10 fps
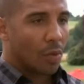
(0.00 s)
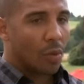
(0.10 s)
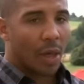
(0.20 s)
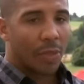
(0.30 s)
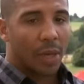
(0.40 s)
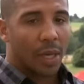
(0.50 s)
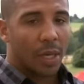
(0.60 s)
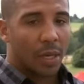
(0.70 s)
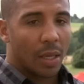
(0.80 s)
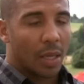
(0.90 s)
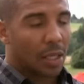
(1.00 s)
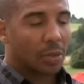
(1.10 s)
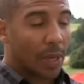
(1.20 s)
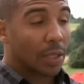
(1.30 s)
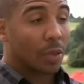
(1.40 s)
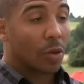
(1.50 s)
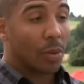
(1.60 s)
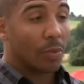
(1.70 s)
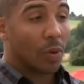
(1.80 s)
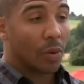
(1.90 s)
Well, I think he can expect a little
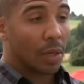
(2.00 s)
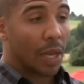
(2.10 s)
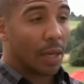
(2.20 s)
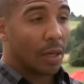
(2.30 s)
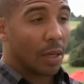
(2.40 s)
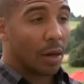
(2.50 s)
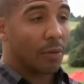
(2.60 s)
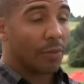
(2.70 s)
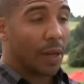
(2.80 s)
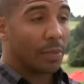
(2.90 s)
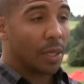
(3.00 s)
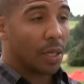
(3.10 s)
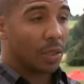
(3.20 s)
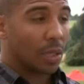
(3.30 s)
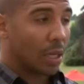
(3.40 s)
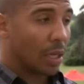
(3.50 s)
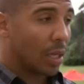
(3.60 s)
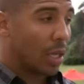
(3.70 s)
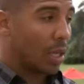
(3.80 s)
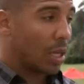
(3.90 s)
bit more than that in our fight because
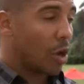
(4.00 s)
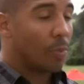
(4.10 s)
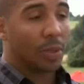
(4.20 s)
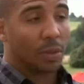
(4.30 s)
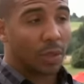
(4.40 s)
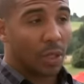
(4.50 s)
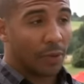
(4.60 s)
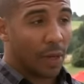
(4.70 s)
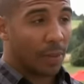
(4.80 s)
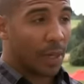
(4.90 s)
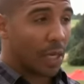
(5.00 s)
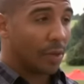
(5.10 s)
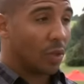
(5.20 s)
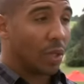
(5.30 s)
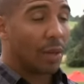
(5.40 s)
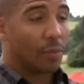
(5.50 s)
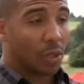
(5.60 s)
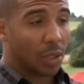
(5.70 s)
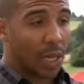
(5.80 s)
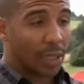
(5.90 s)
he opens himself up and he gives you a lot more
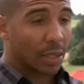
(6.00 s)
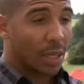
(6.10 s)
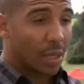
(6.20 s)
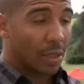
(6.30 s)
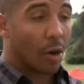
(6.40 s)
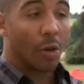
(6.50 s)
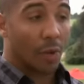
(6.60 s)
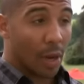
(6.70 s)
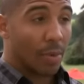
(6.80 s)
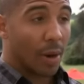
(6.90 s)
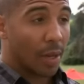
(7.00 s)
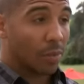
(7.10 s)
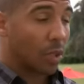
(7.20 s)
shots than Arthur Abraham.